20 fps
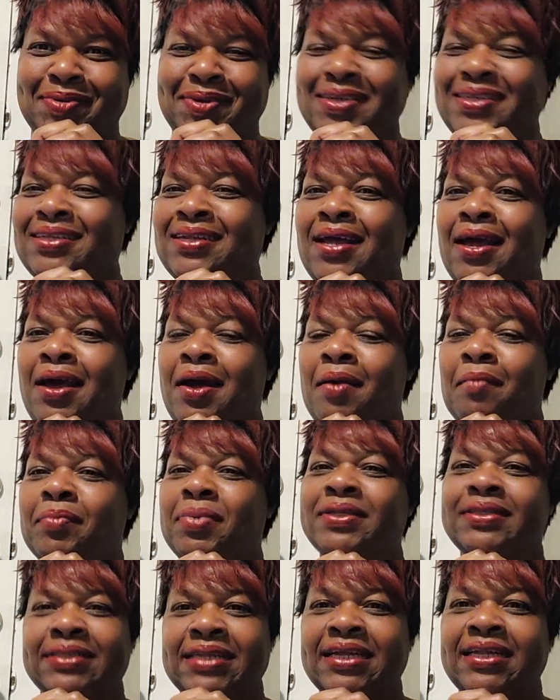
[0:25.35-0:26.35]
month,
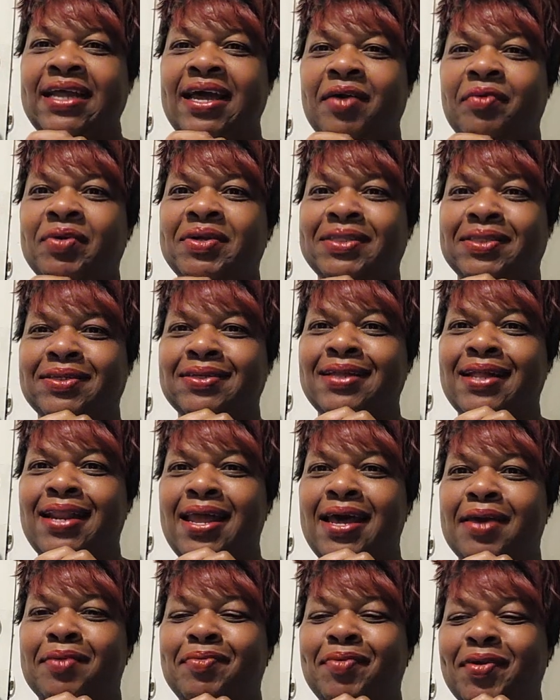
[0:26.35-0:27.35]
but then I went to the
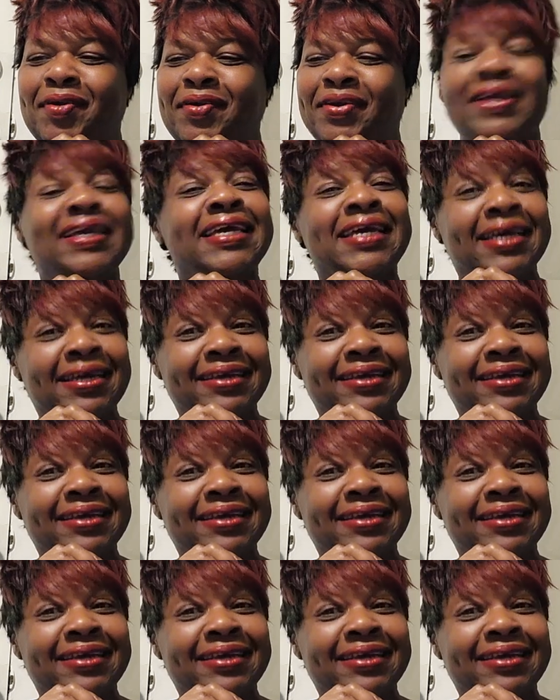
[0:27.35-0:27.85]
library.